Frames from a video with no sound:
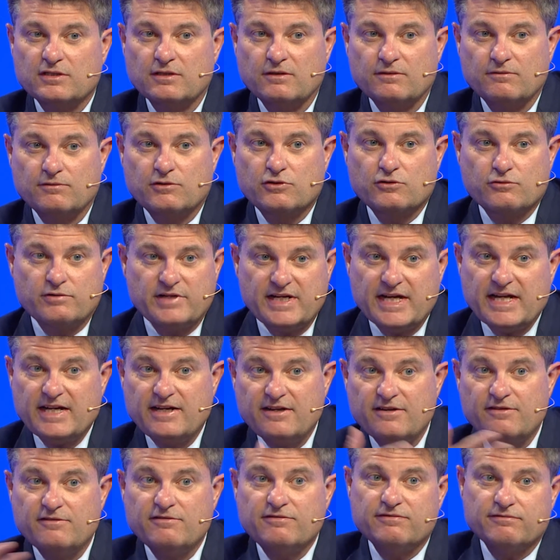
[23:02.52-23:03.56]
of
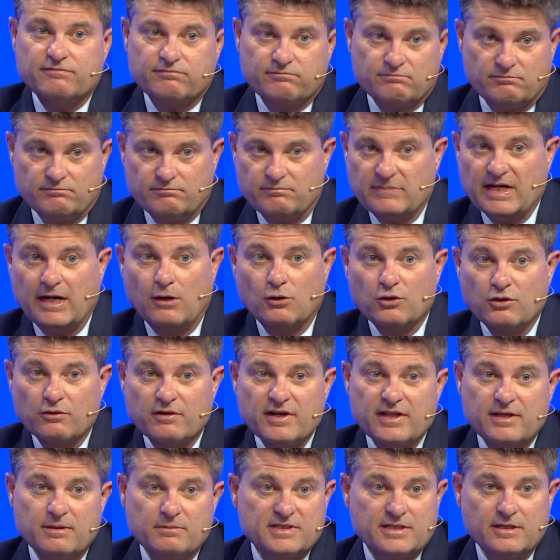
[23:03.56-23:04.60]
creative
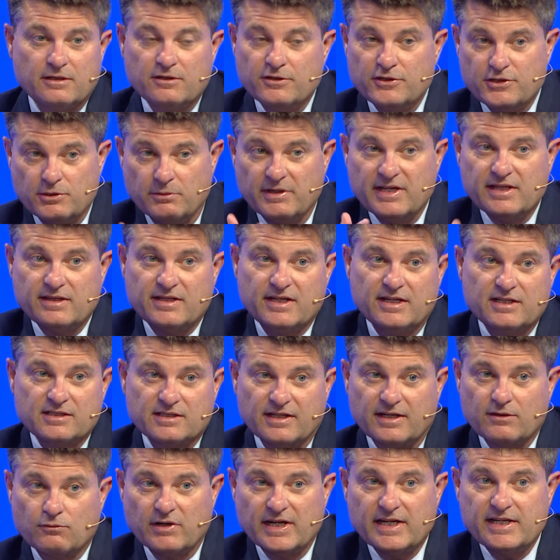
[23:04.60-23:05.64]
algorithms that are doing things
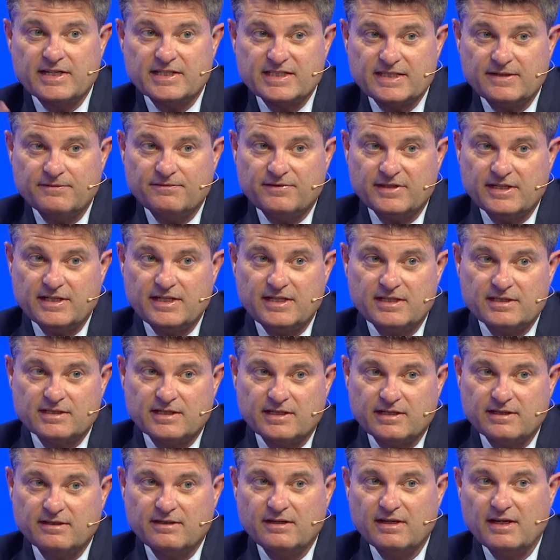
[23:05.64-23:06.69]
like writing symphonies
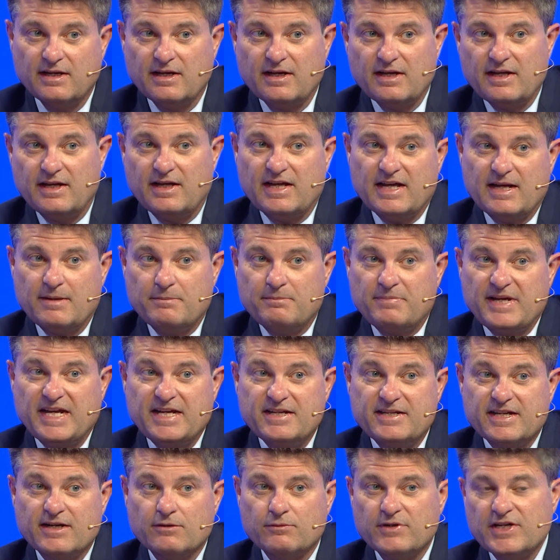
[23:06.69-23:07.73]
and
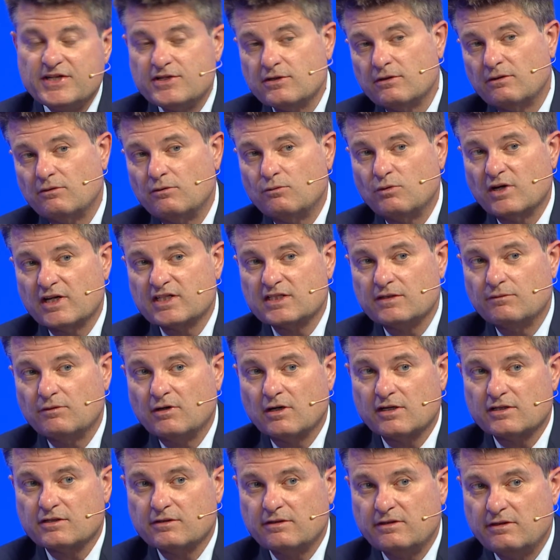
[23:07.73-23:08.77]
painting original works of
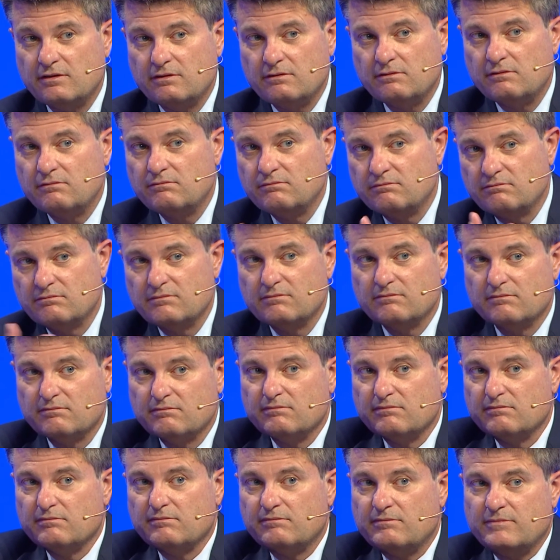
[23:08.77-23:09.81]
art. So
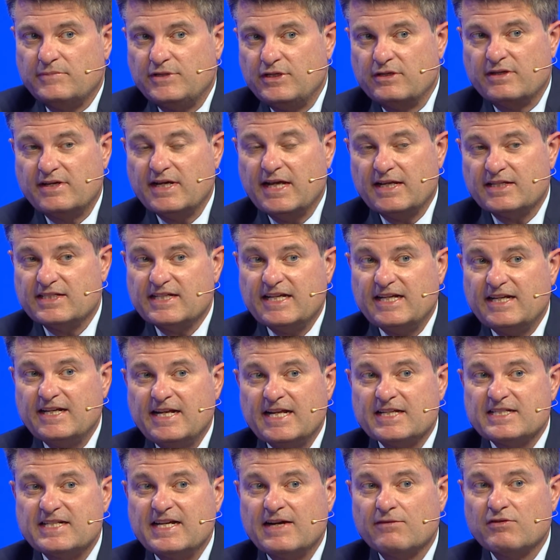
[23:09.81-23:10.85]
you can't say that
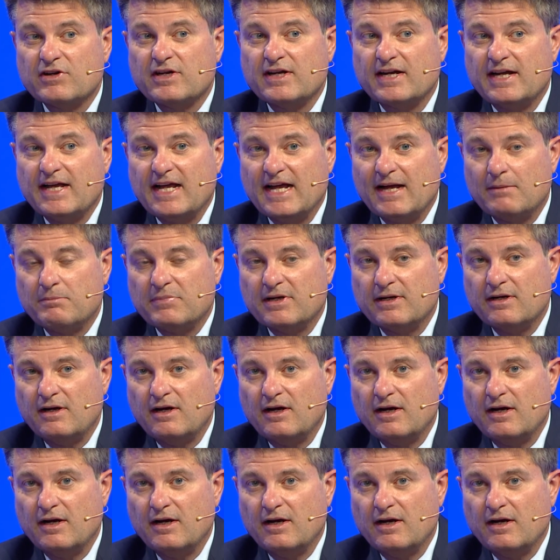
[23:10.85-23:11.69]
that's never going to happen.